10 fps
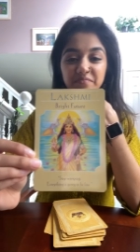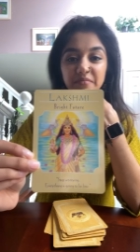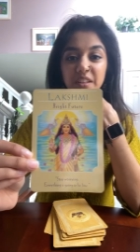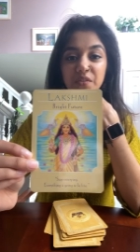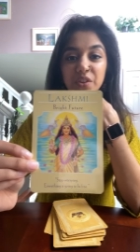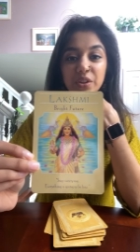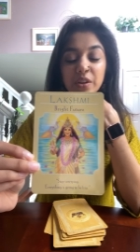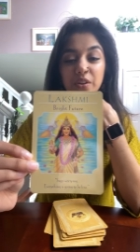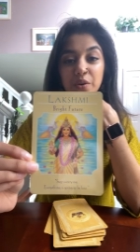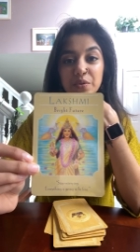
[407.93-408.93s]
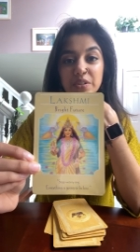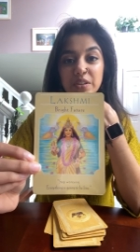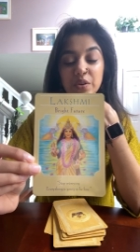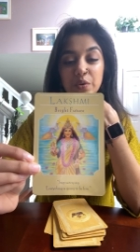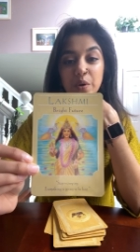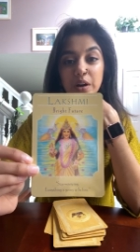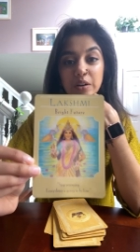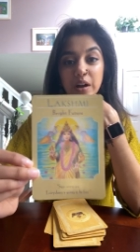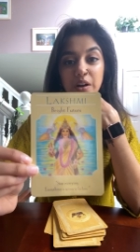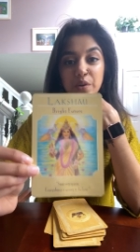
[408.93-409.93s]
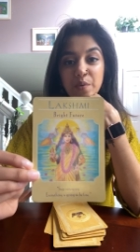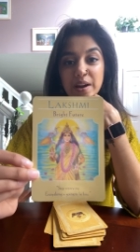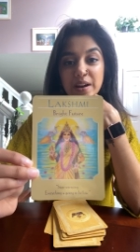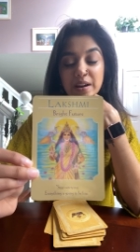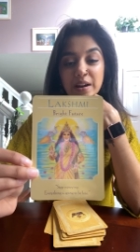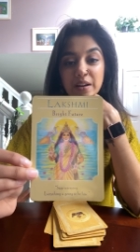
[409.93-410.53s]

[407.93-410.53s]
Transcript: For those who are not aware